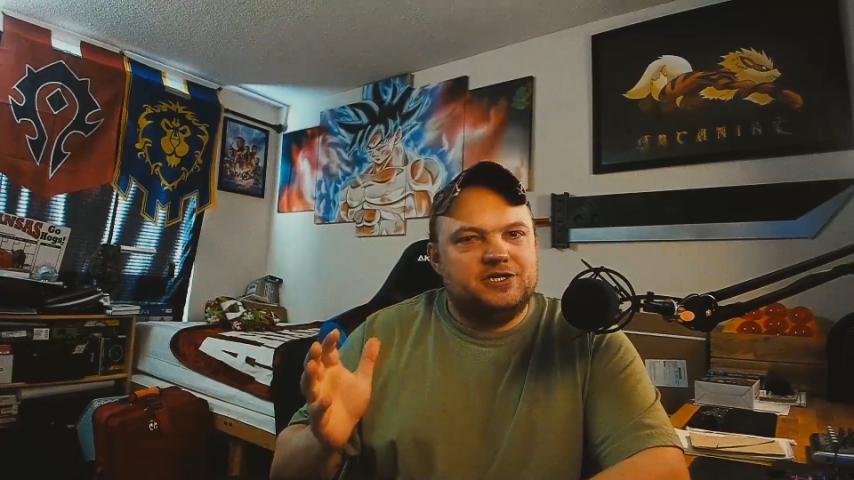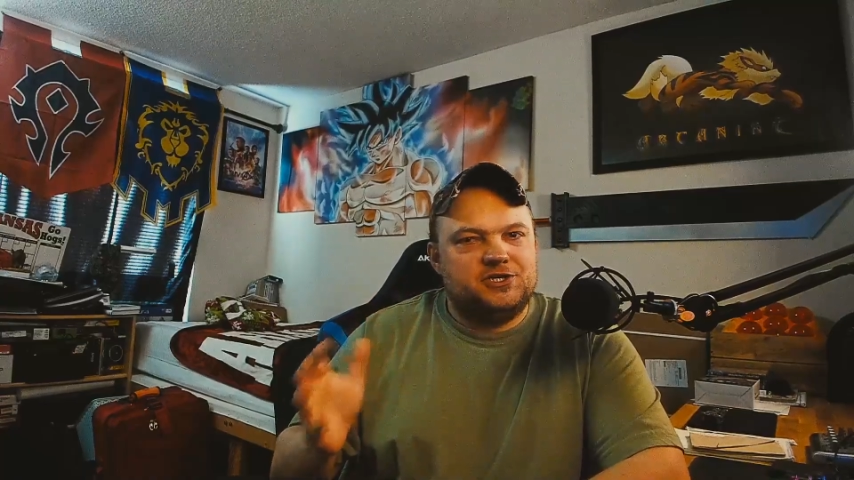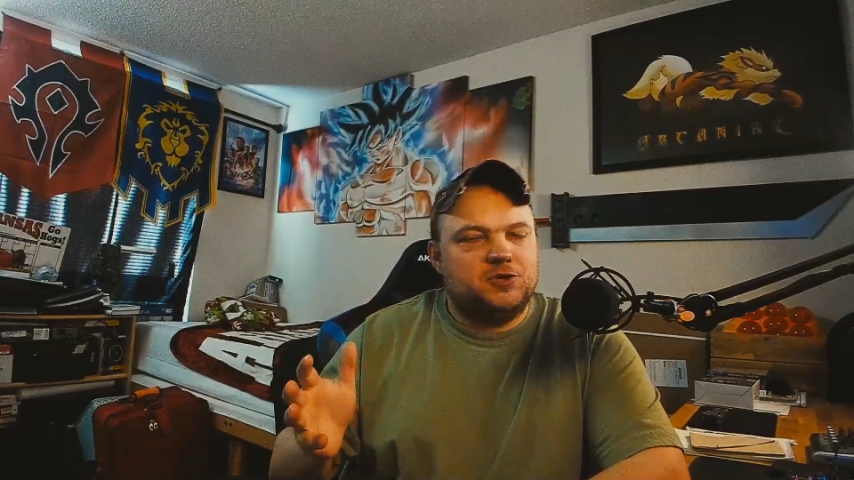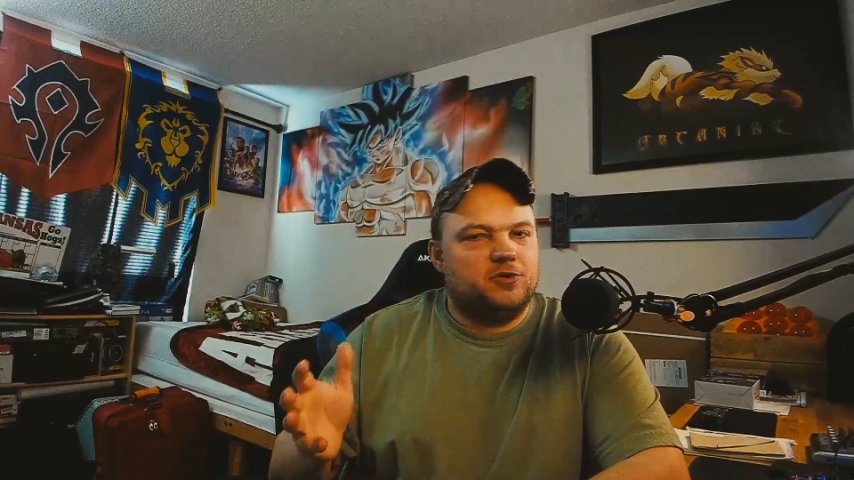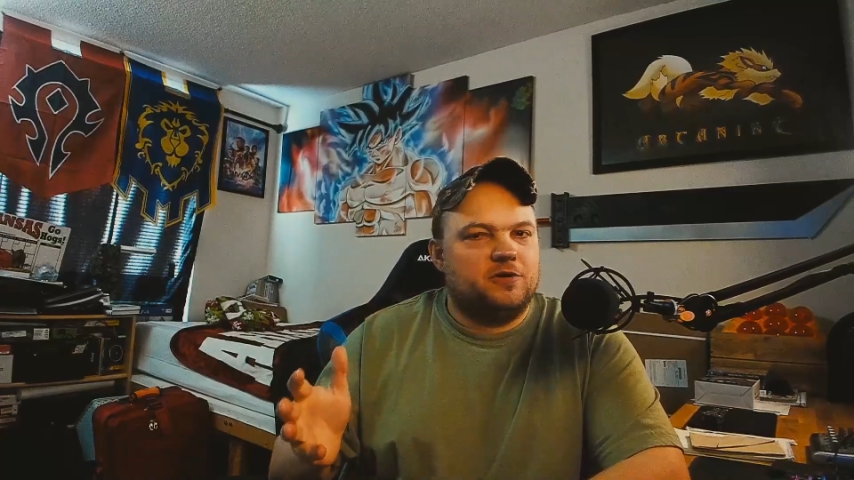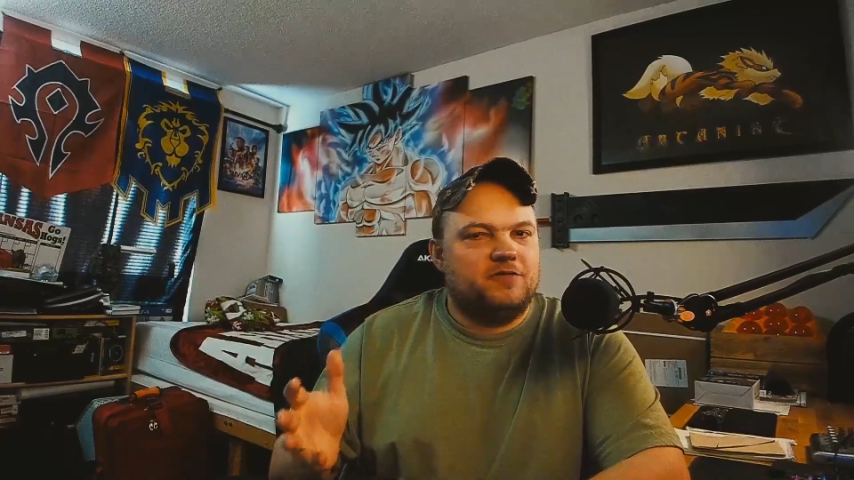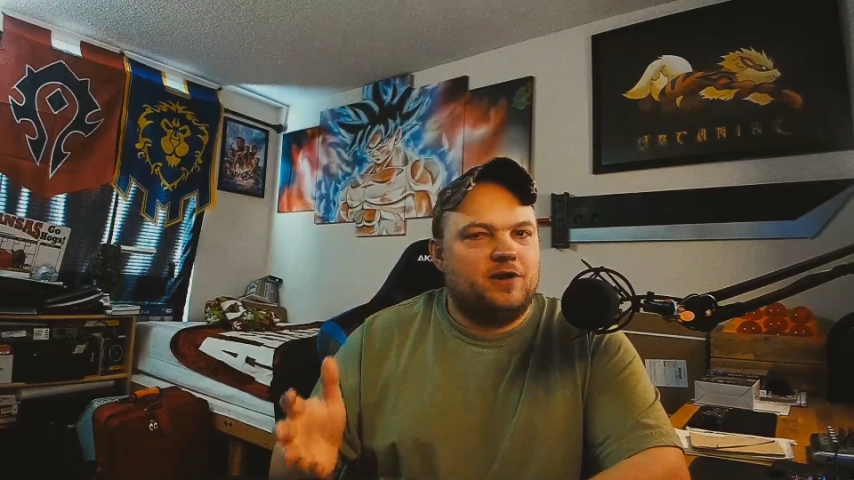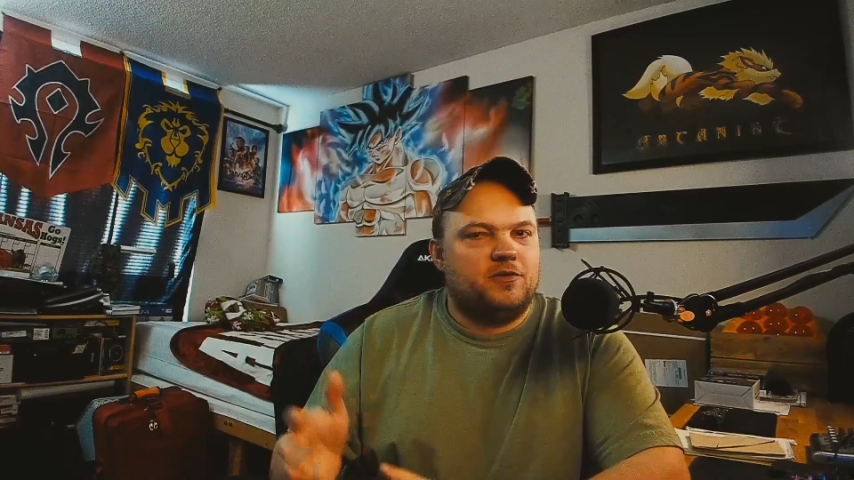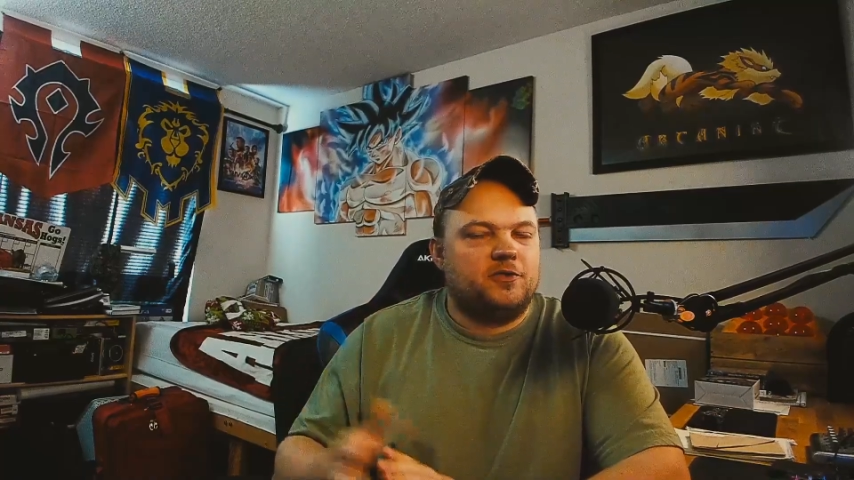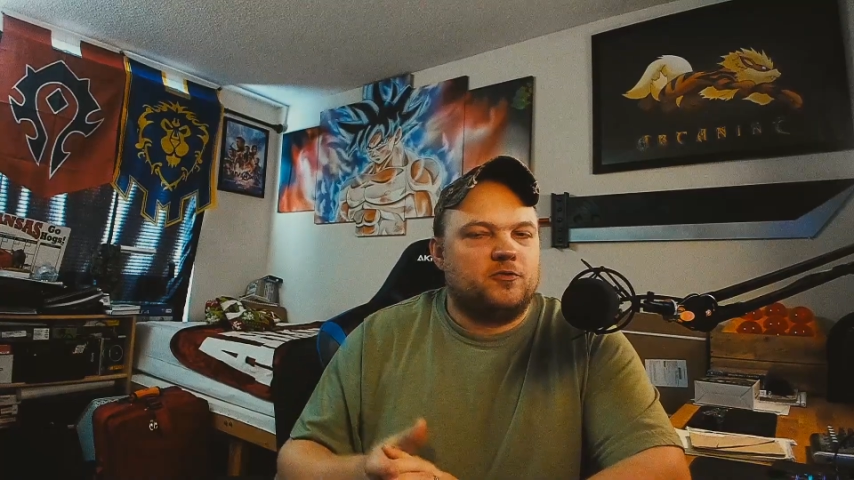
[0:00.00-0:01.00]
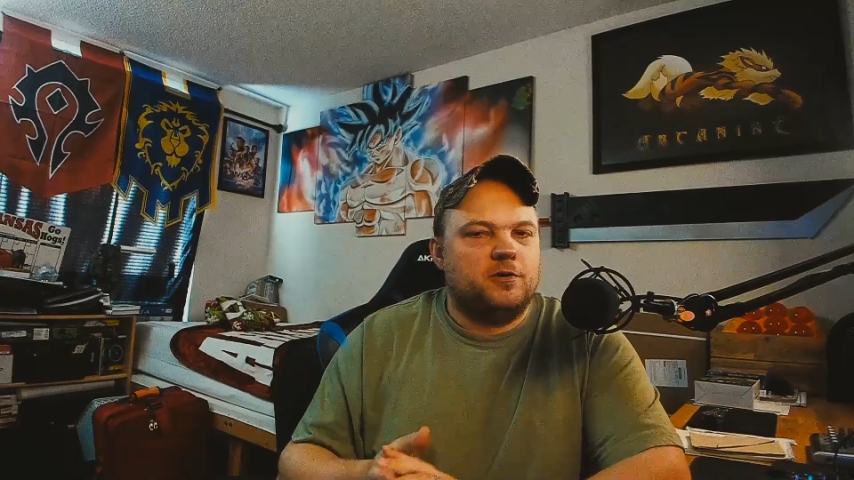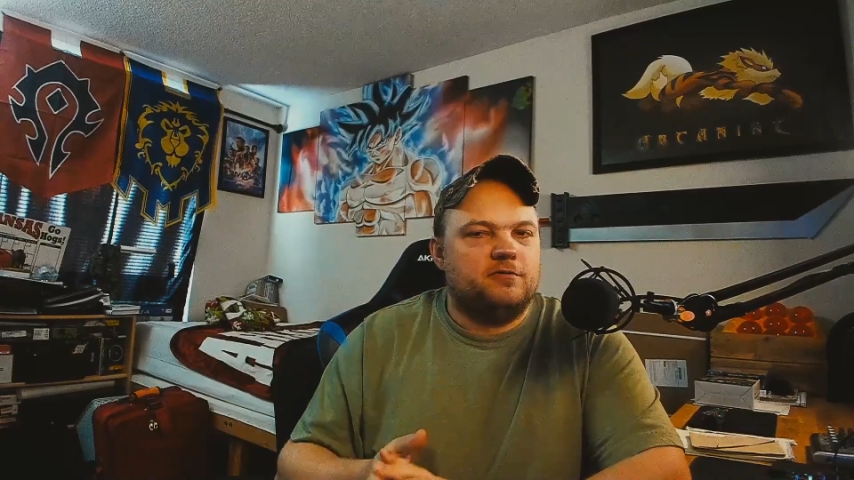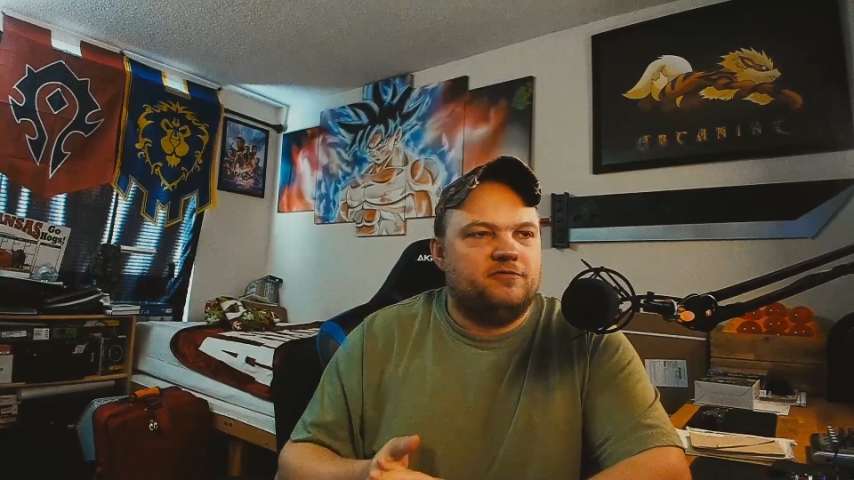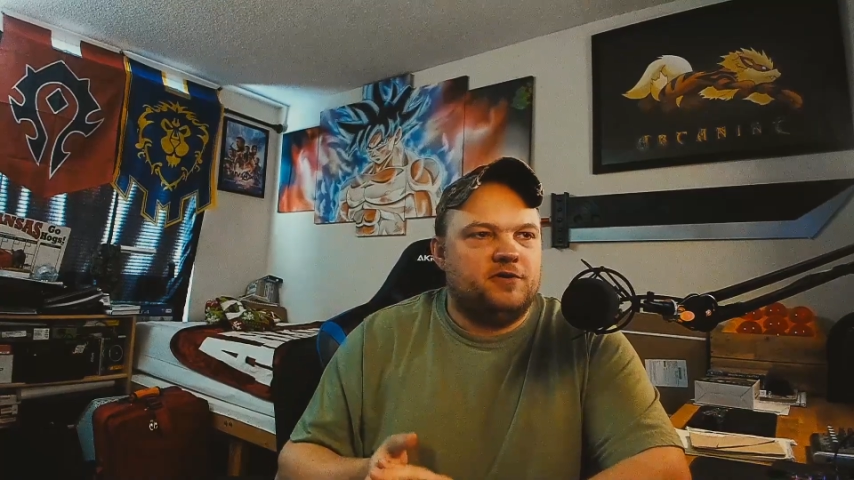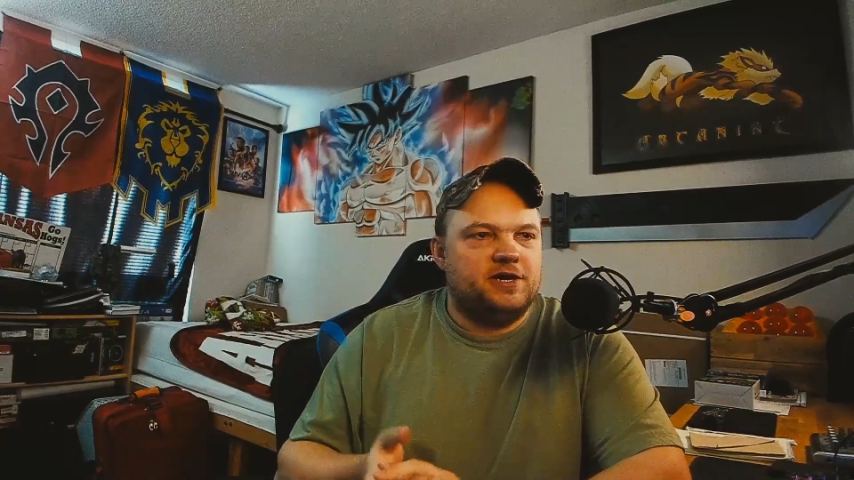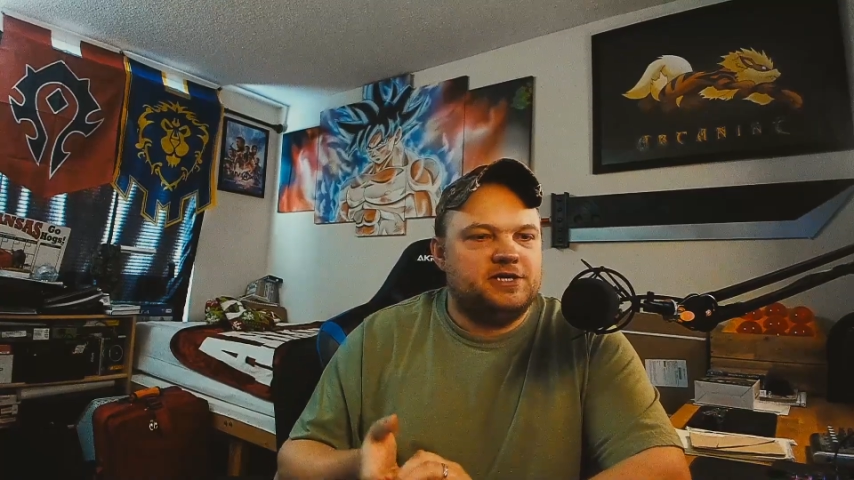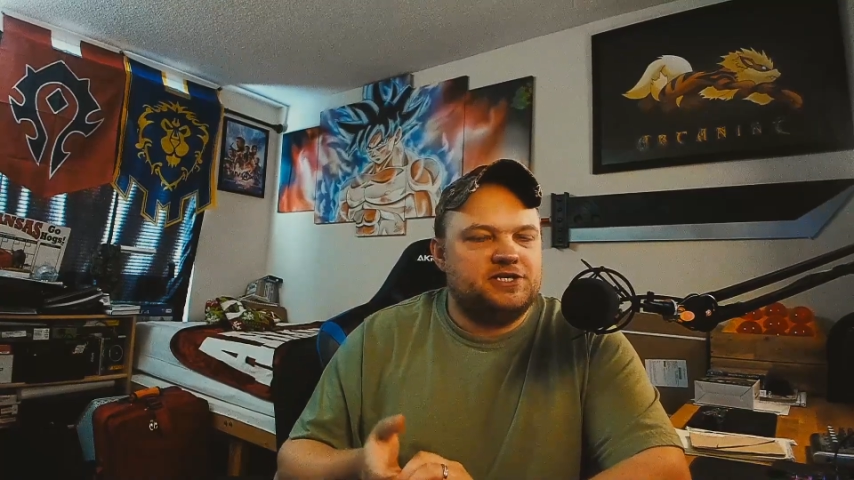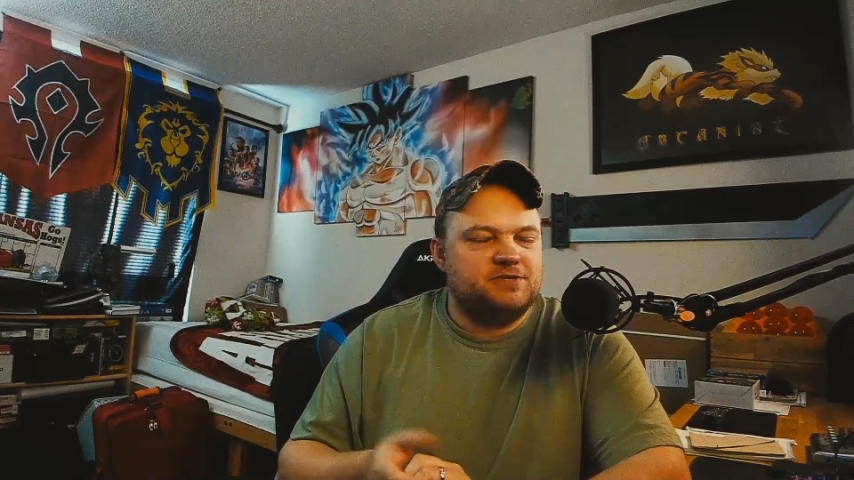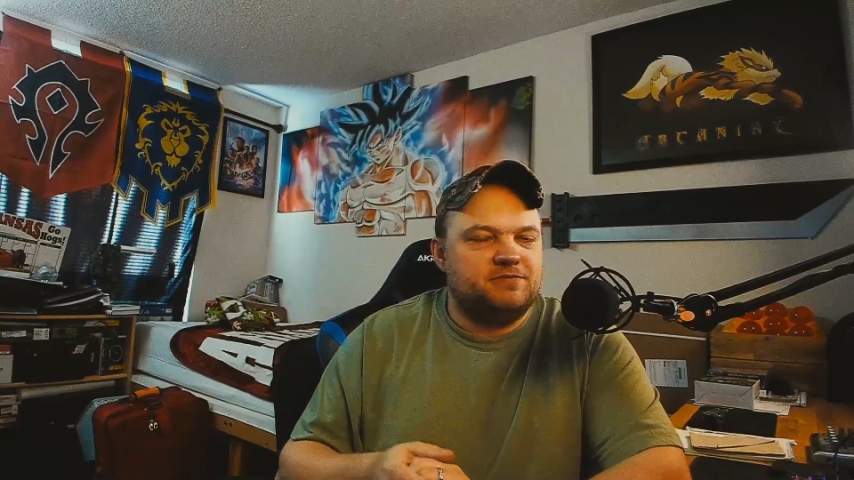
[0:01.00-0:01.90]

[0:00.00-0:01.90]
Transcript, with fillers: sure if I want to throw up footage,